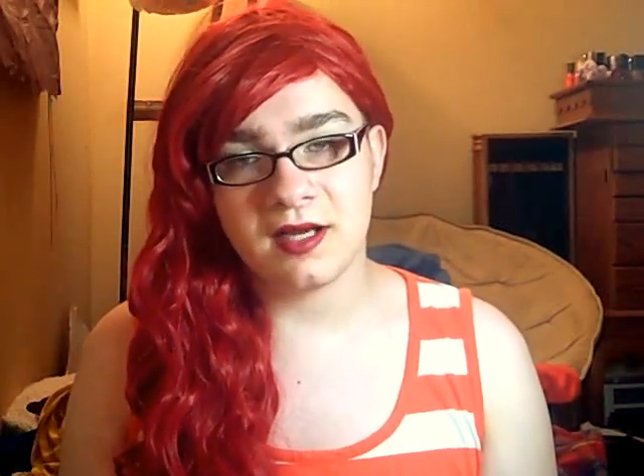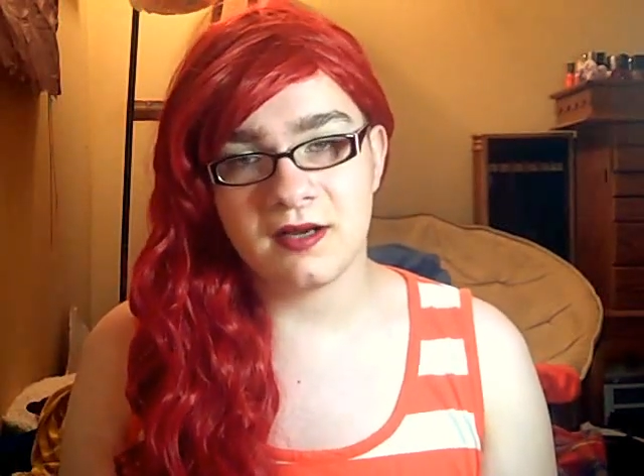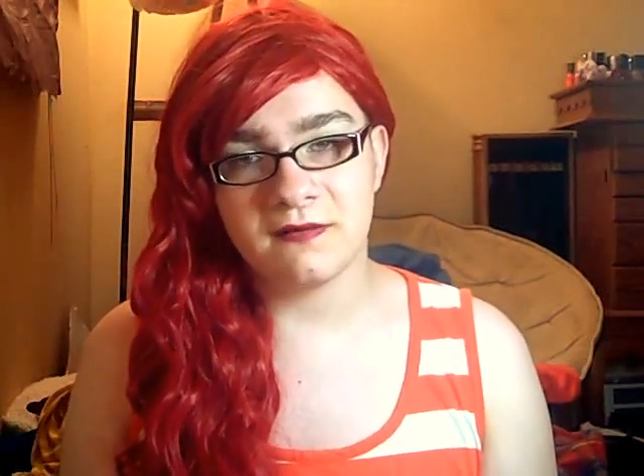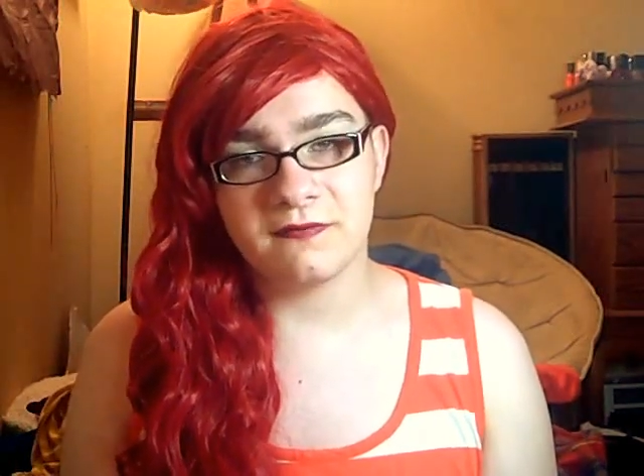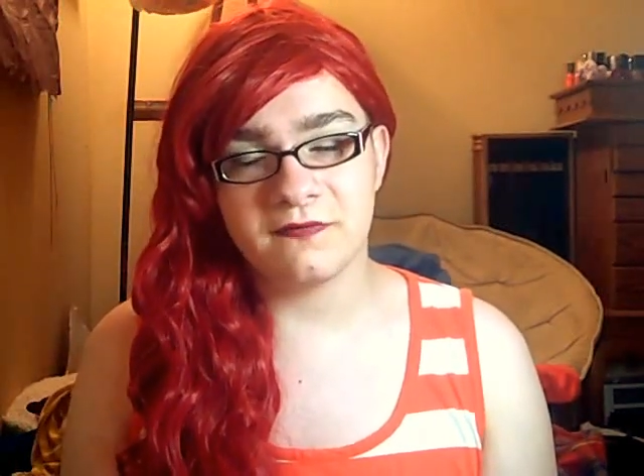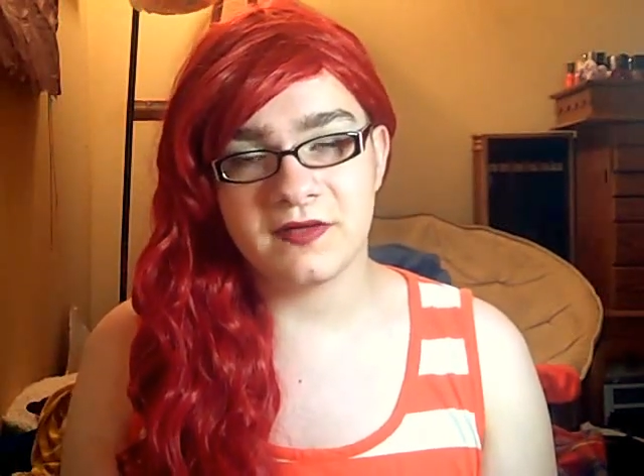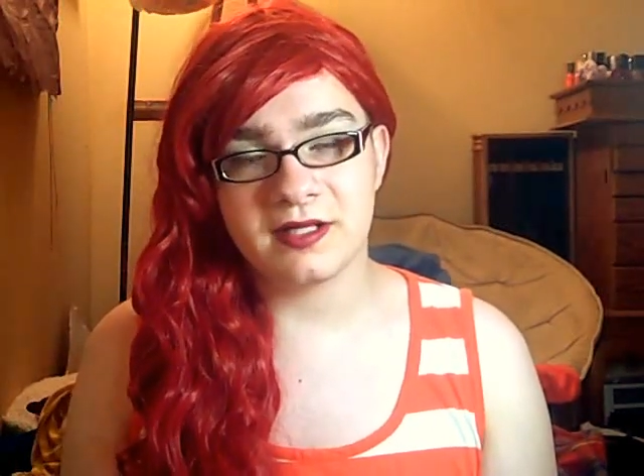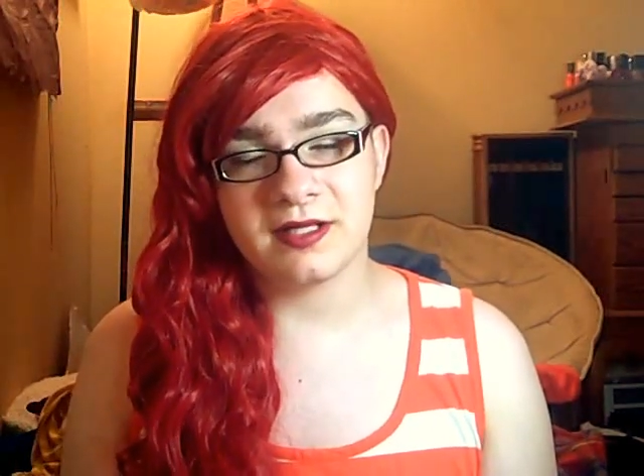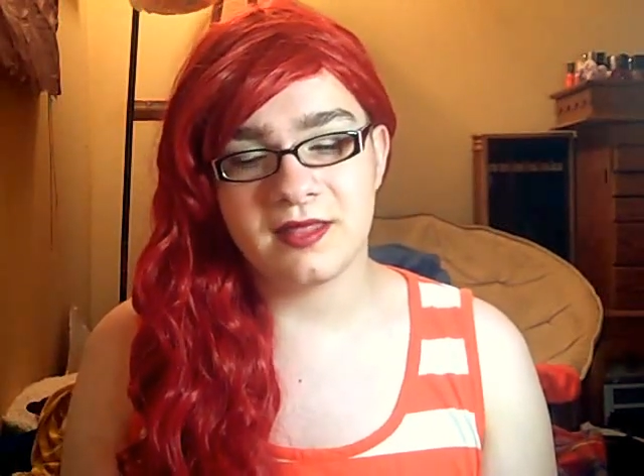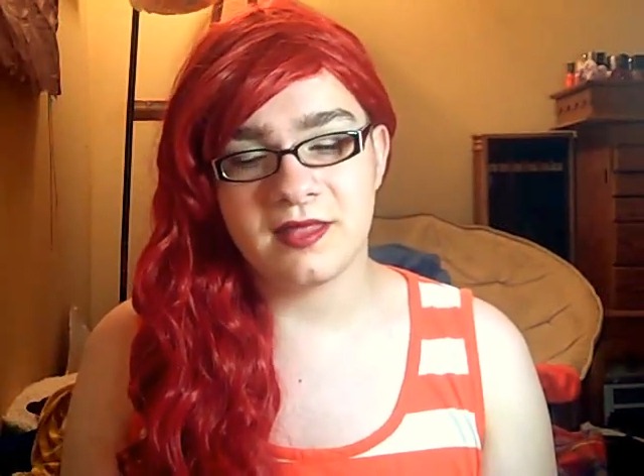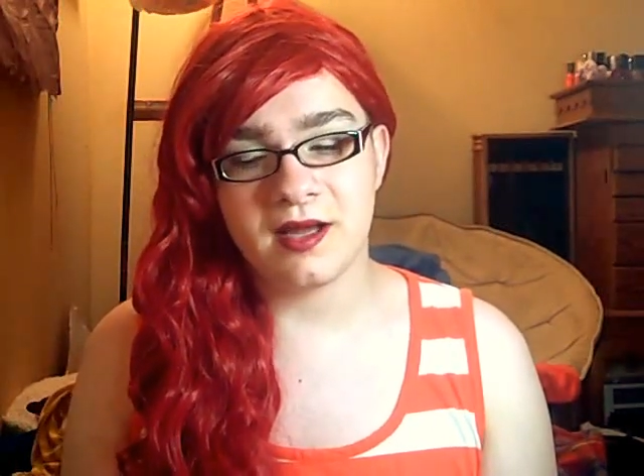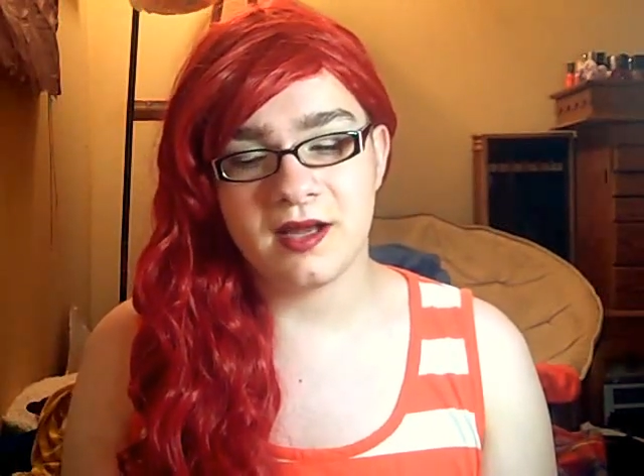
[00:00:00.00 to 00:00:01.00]
of
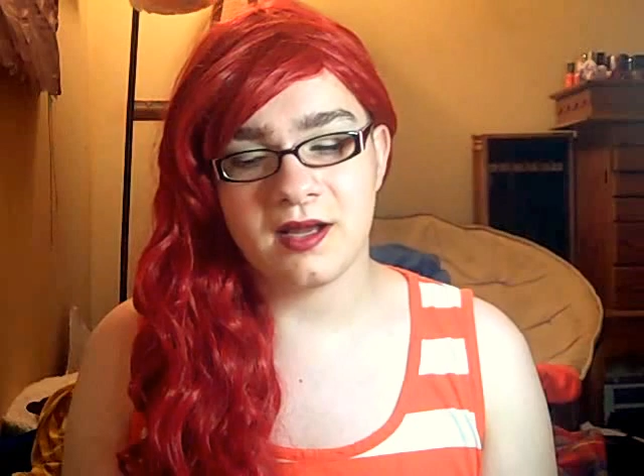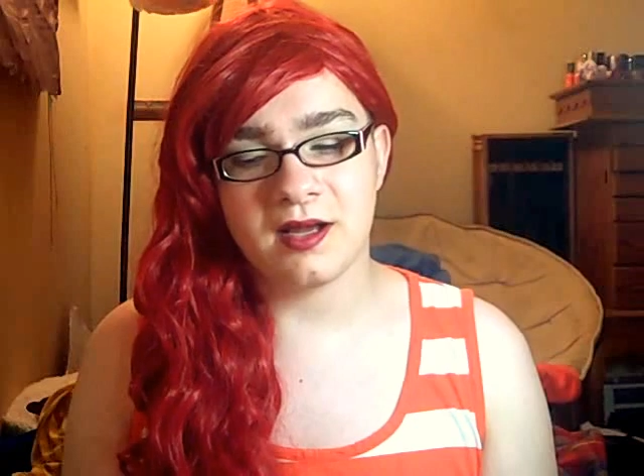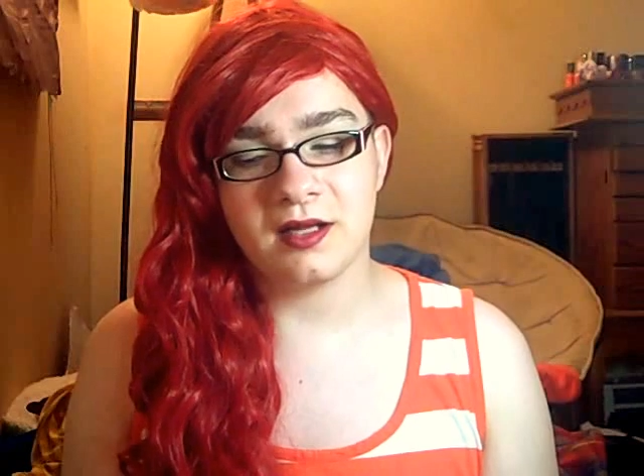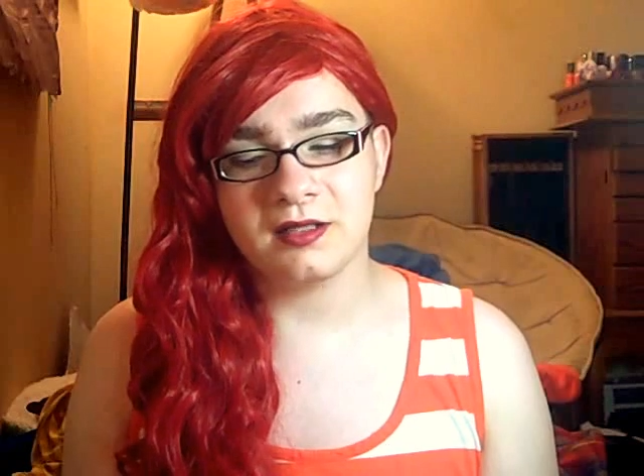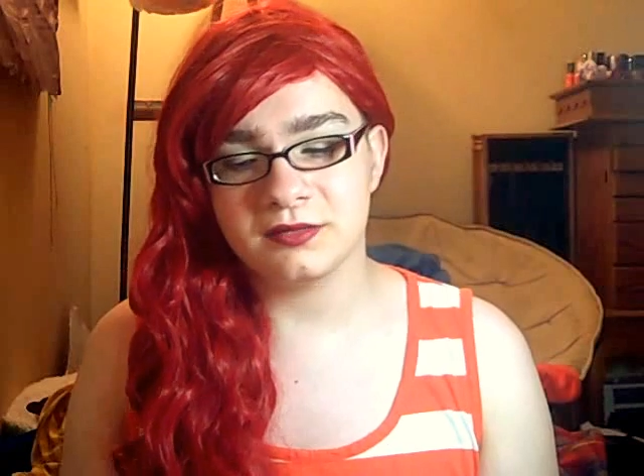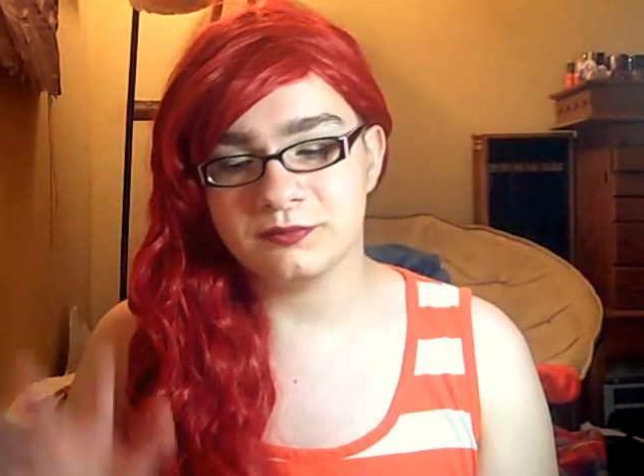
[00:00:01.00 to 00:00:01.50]
the